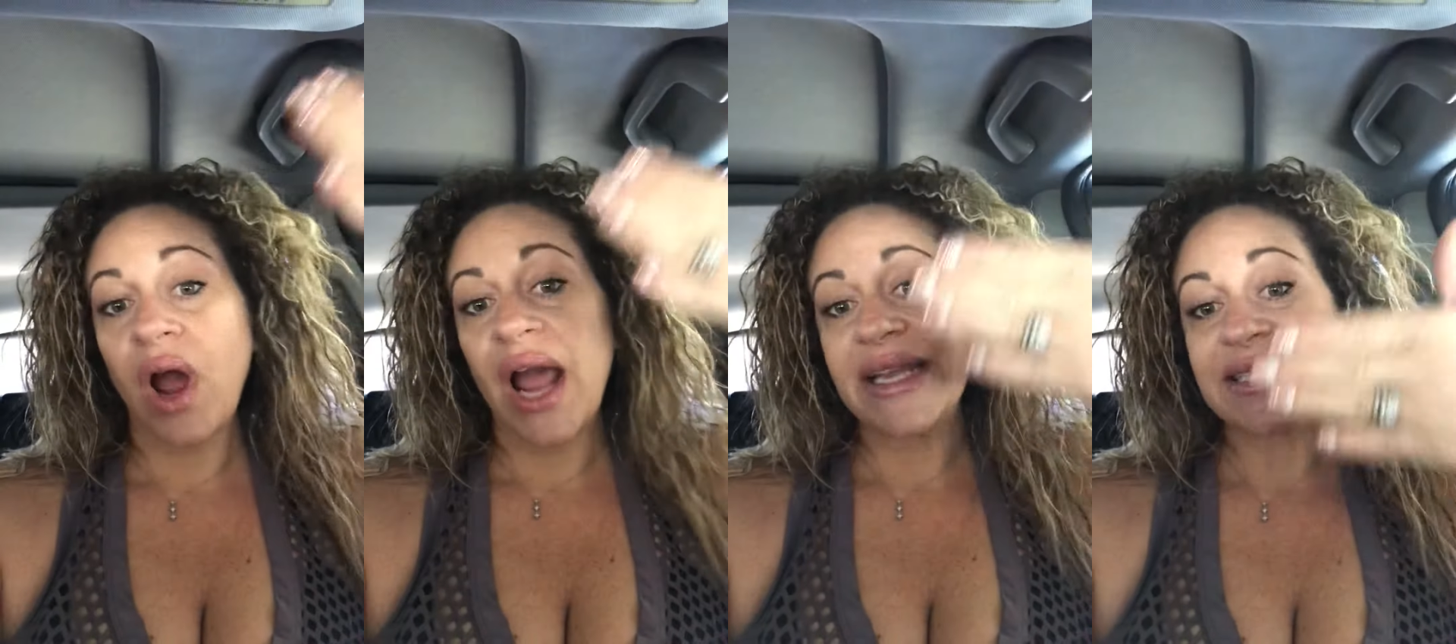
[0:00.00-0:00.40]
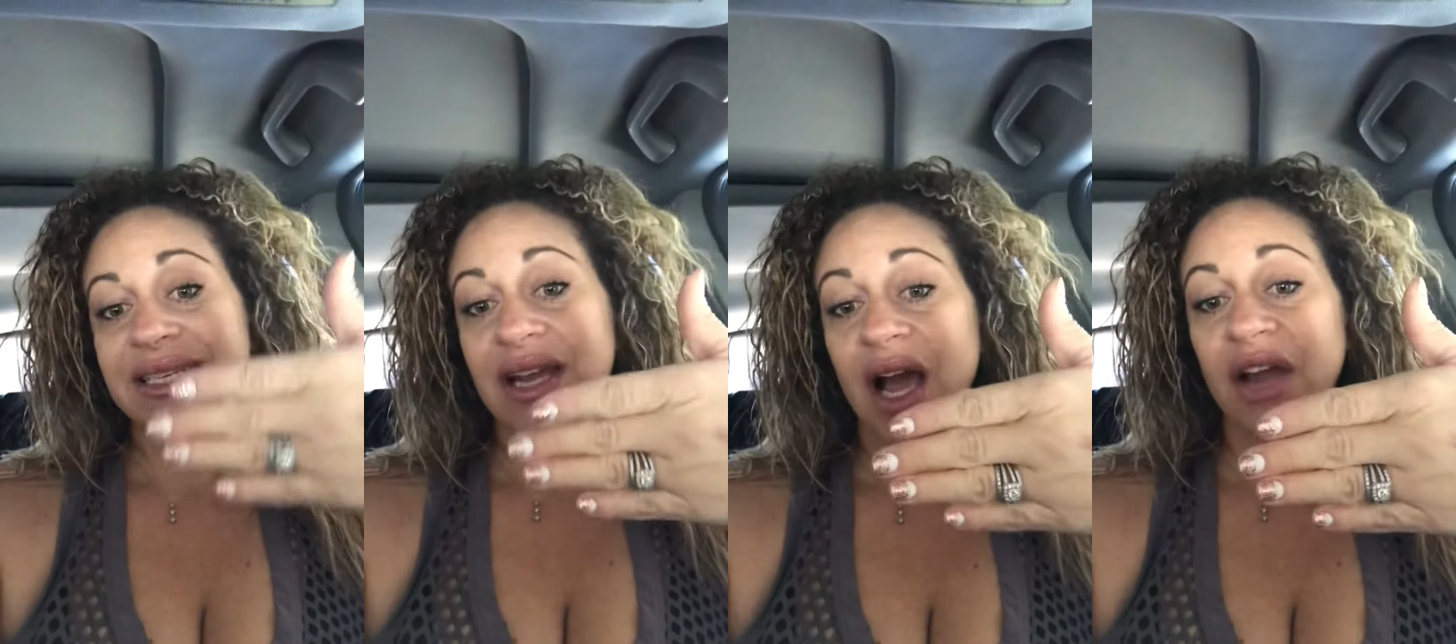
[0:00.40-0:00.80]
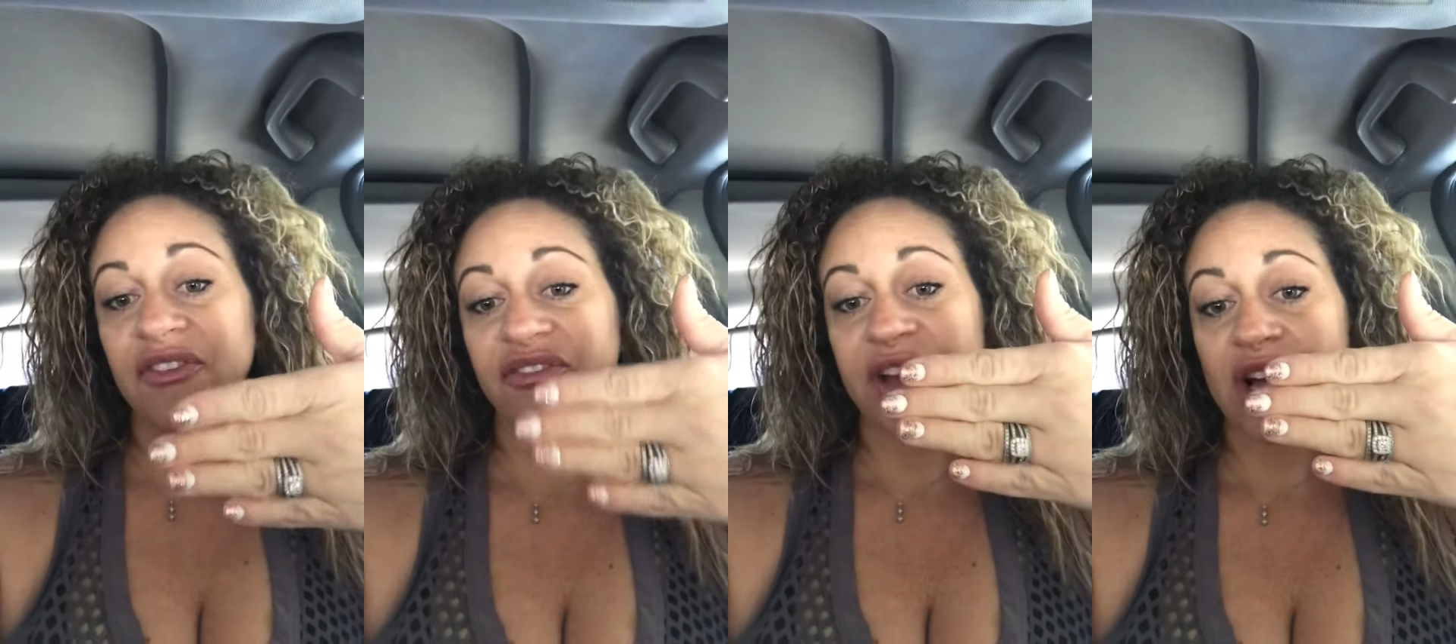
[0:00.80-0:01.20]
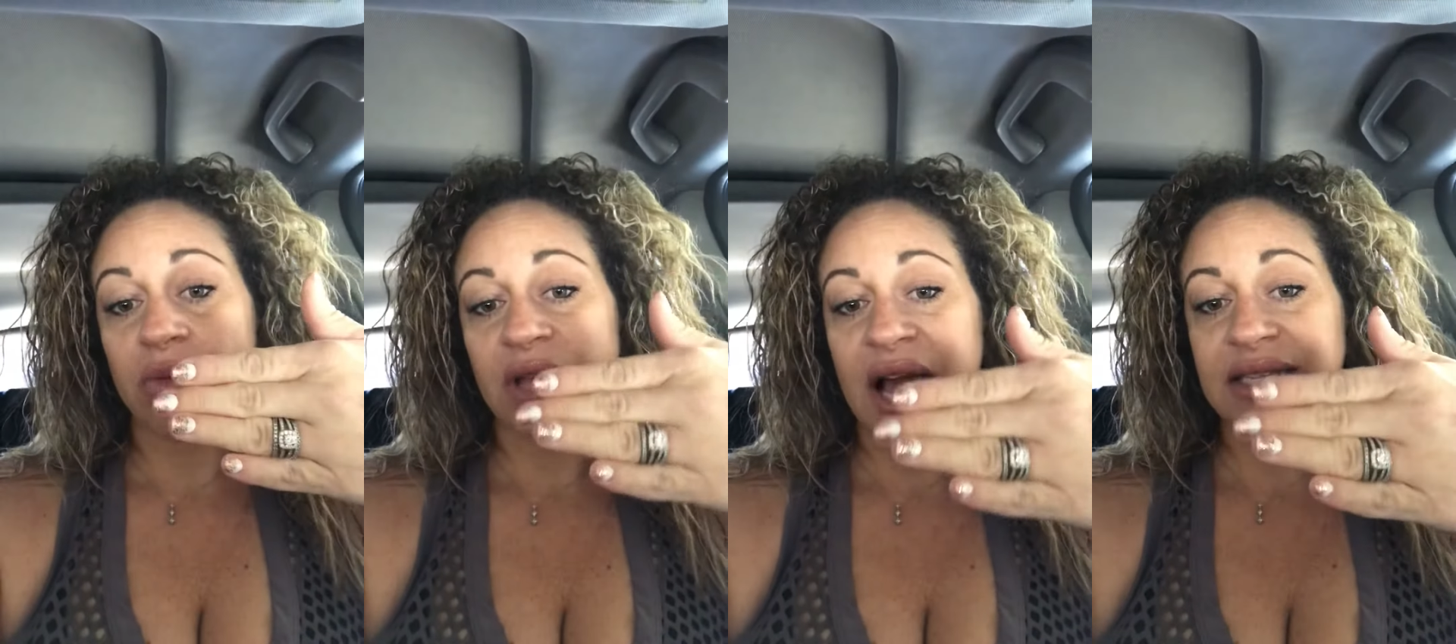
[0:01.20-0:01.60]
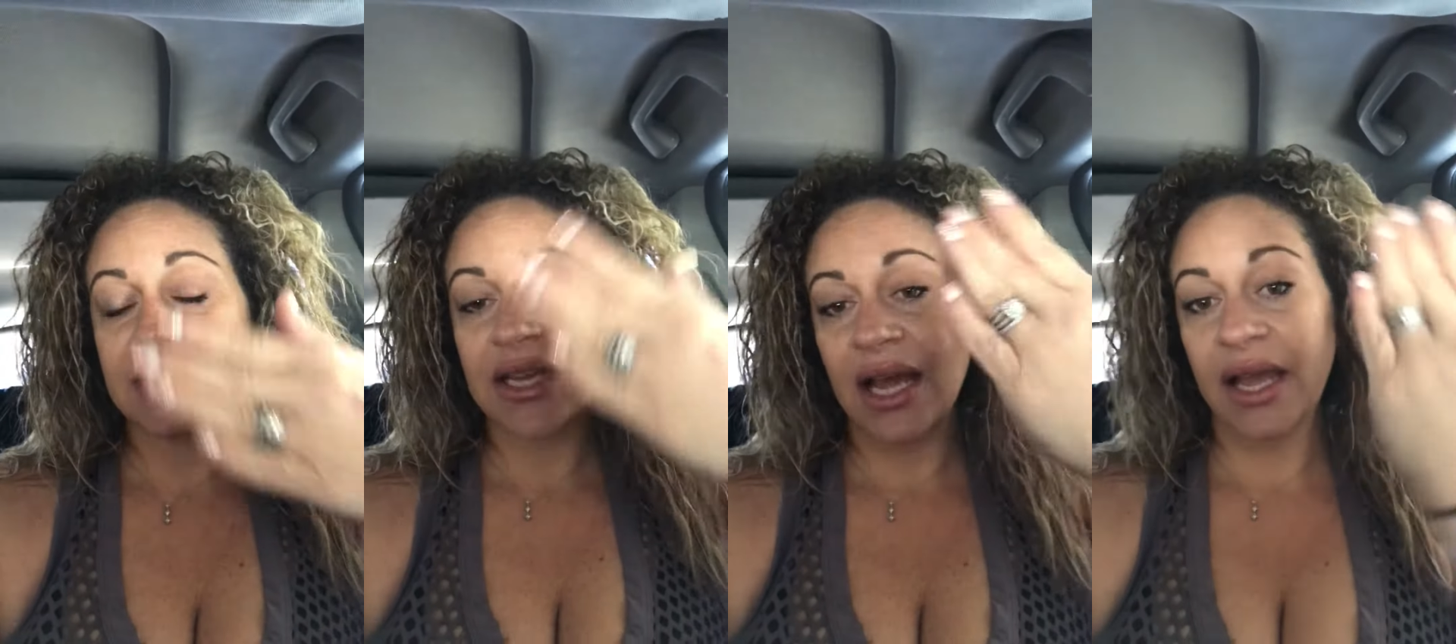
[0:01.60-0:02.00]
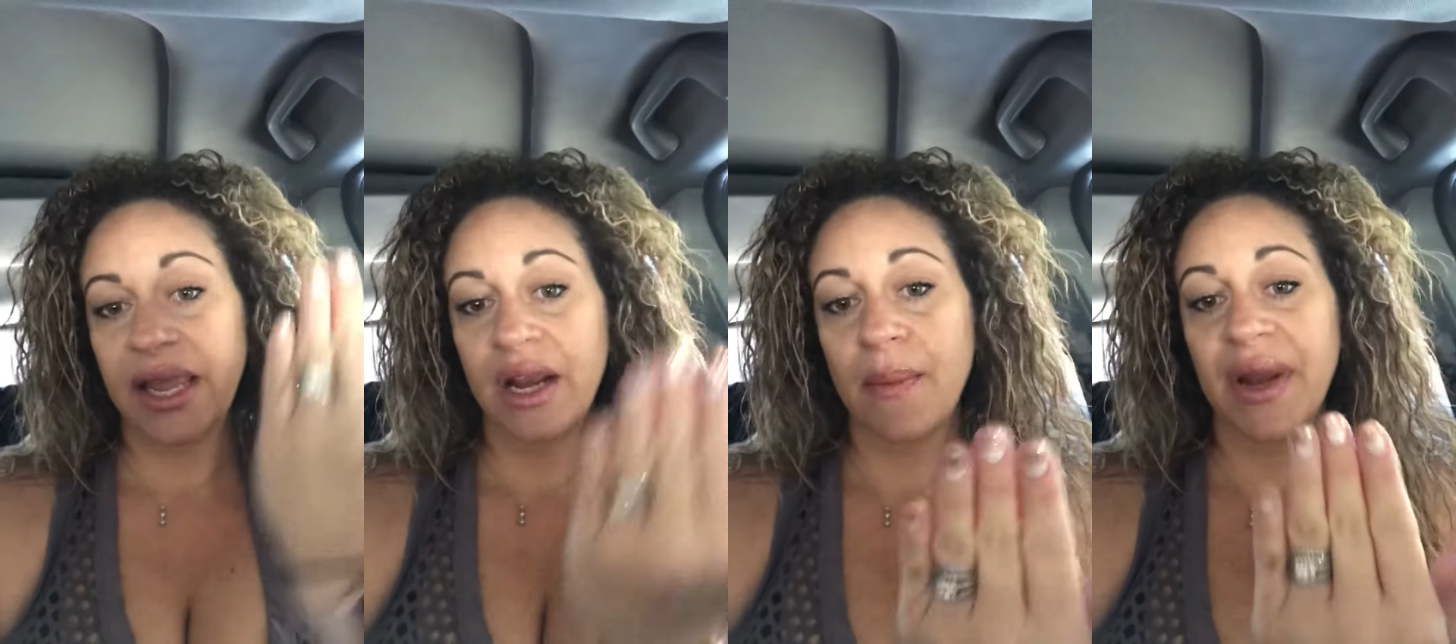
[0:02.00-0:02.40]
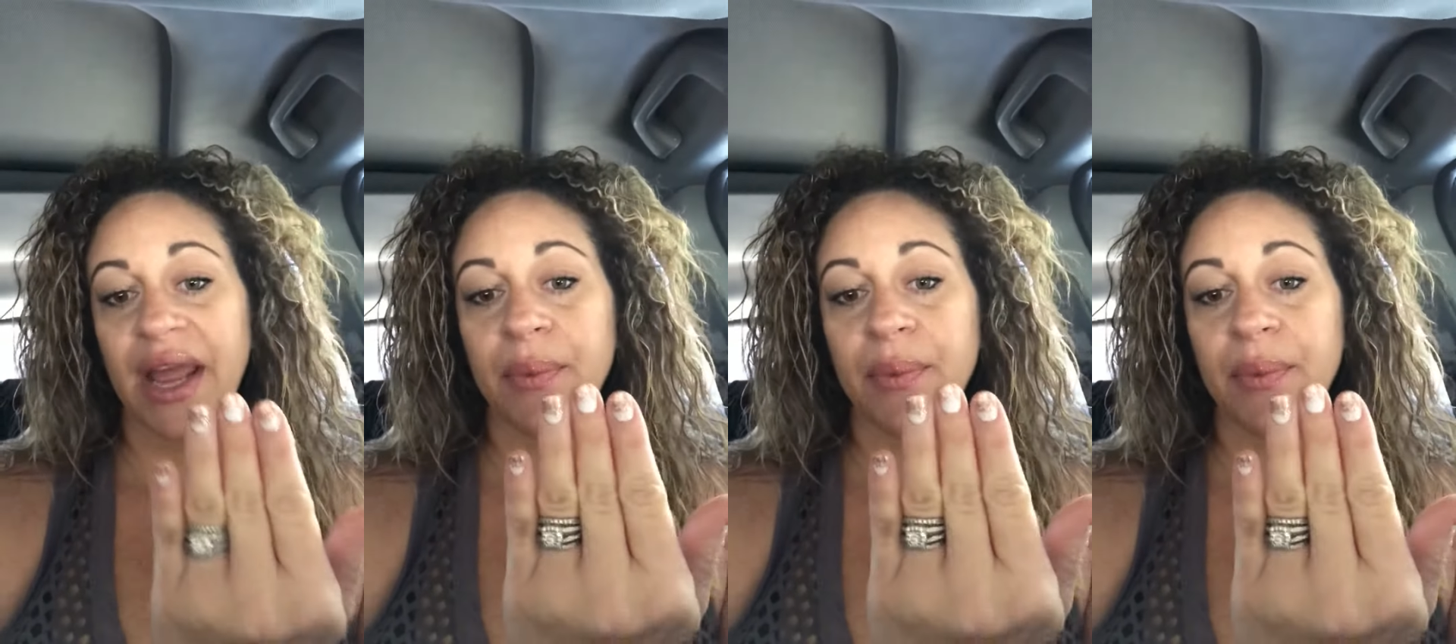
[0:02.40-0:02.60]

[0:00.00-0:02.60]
I did not film last night, but I